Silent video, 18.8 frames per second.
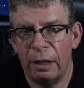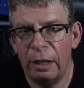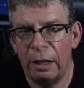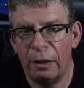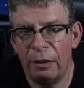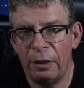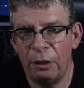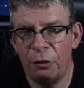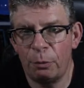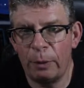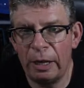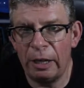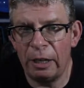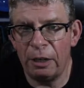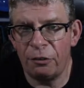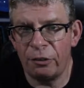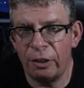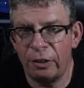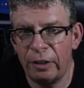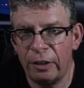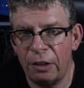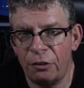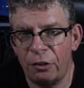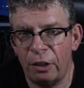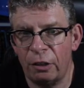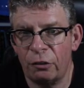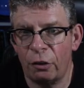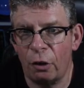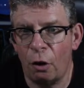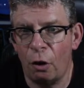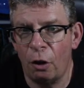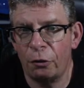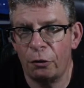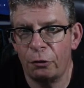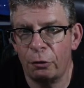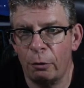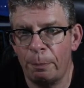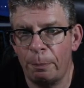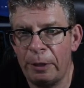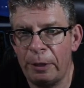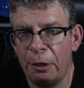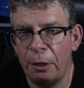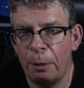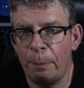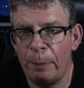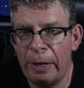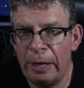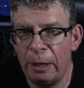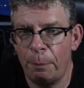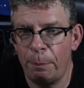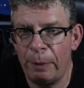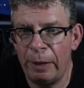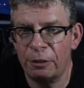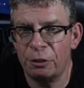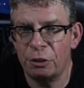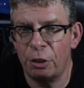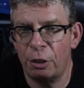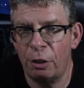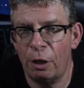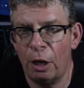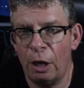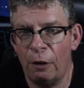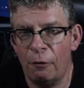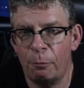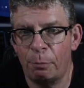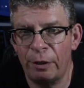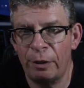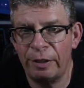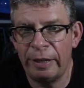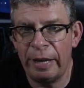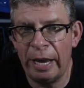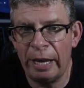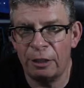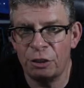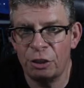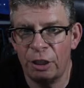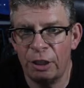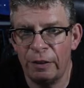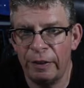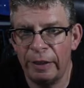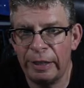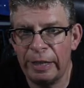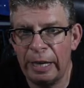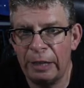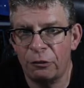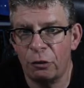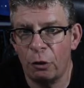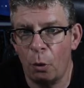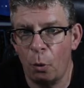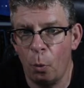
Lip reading: the Israeli statistics also appear to paint a picture of protection that gets